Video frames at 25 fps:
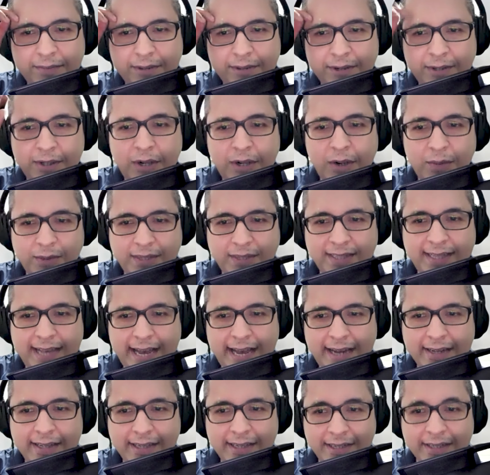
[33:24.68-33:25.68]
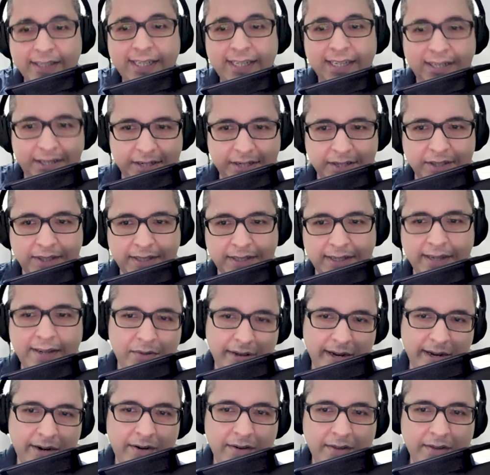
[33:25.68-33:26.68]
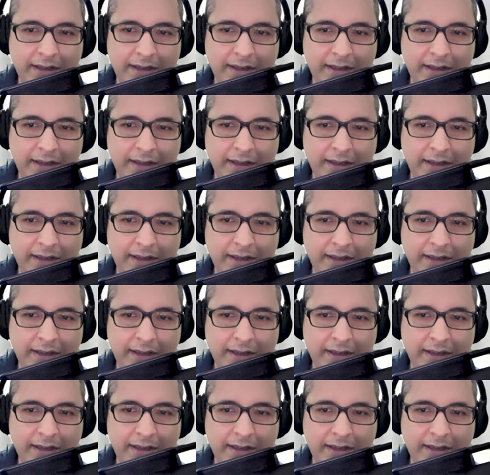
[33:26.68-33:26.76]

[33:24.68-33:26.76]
there's always that contingency there